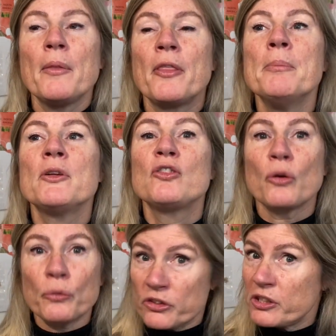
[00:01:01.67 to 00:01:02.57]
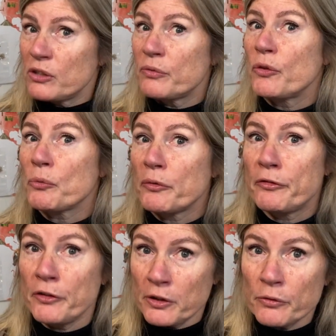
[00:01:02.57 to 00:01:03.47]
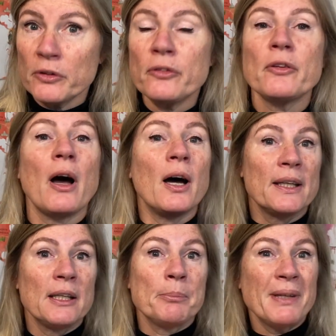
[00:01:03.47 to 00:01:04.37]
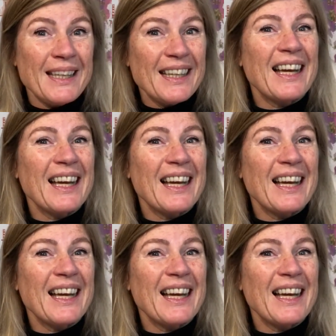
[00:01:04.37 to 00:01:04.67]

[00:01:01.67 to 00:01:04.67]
The majority of the referrers, i.e. me